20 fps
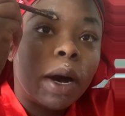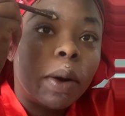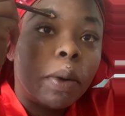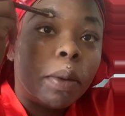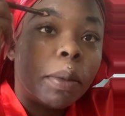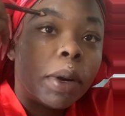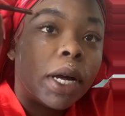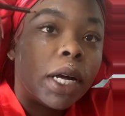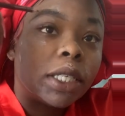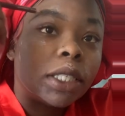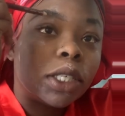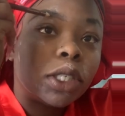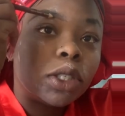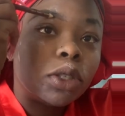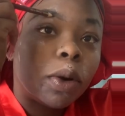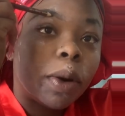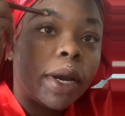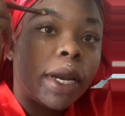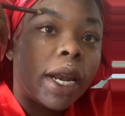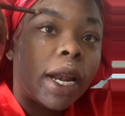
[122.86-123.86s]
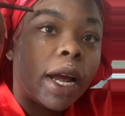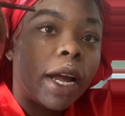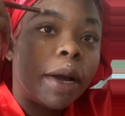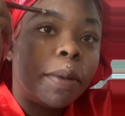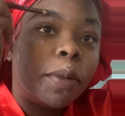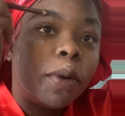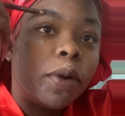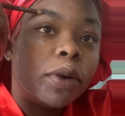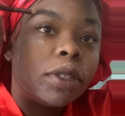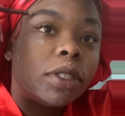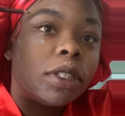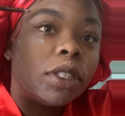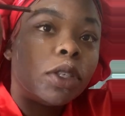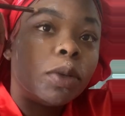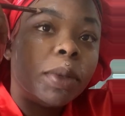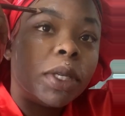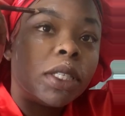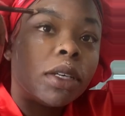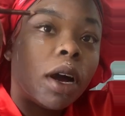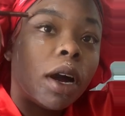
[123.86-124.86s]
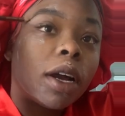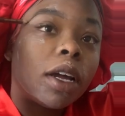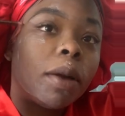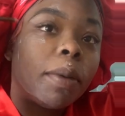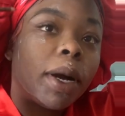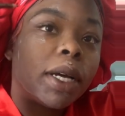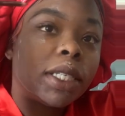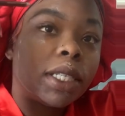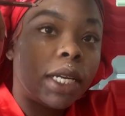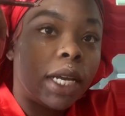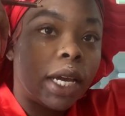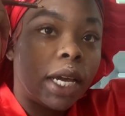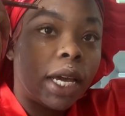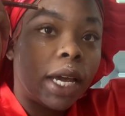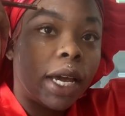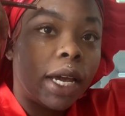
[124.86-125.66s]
one because the story that I am going to be talking about today